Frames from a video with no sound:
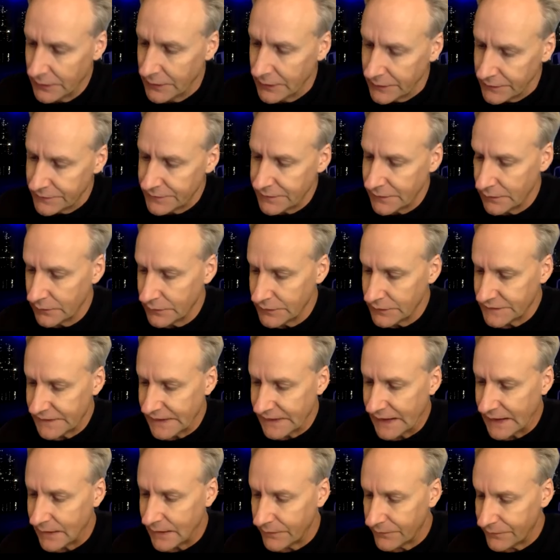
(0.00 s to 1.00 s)
So it's
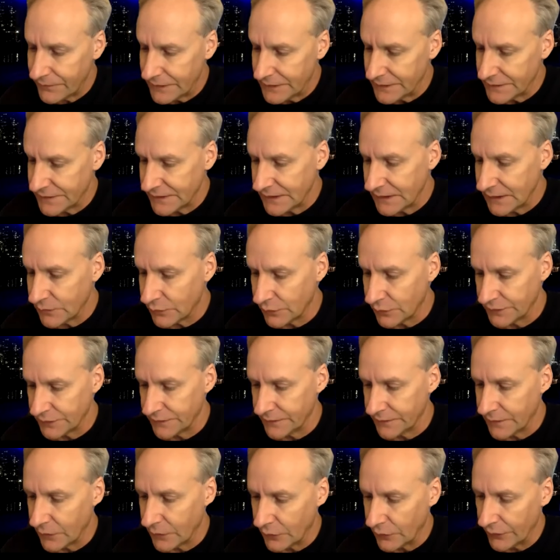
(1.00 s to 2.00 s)
f is equal to
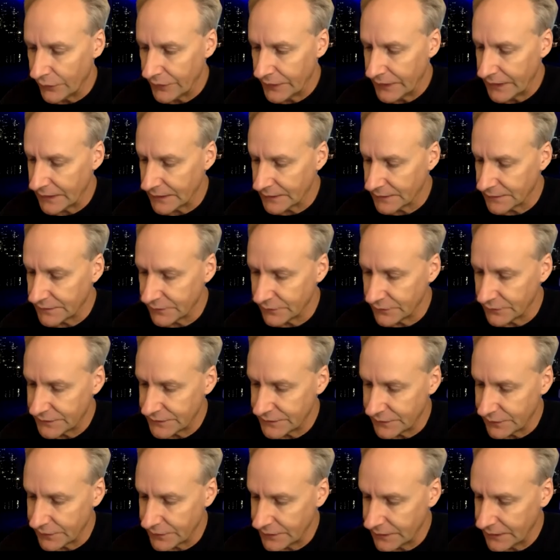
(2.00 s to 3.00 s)
the whole thing, so it's
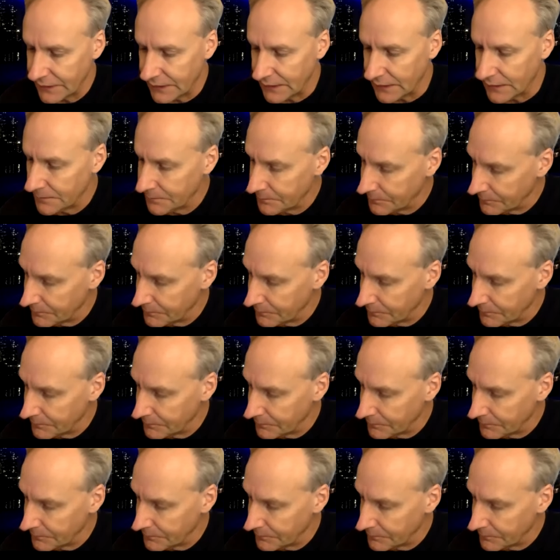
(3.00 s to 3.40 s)
13.